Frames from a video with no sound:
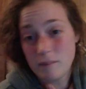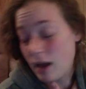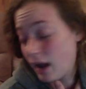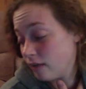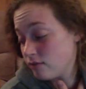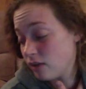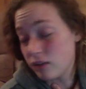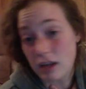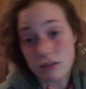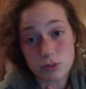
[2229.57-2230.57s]
have
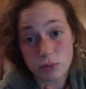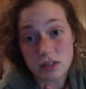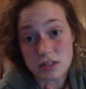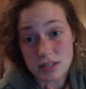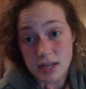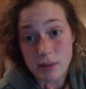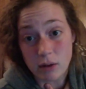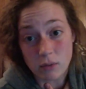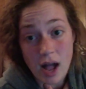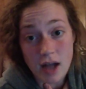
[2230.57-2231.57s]
nothing else really to say
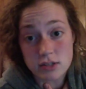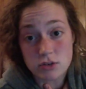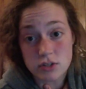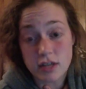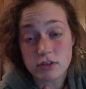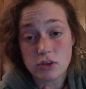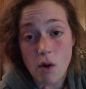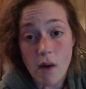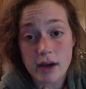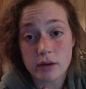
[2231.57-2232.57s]
about rocks. You just have to know
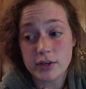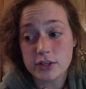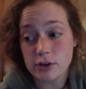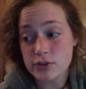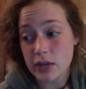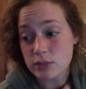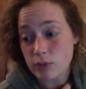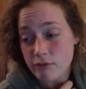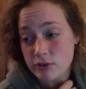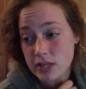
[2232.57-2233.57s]
how to read your Earth Science
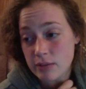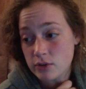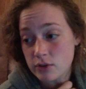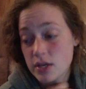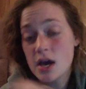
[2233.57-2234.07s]
reference tables.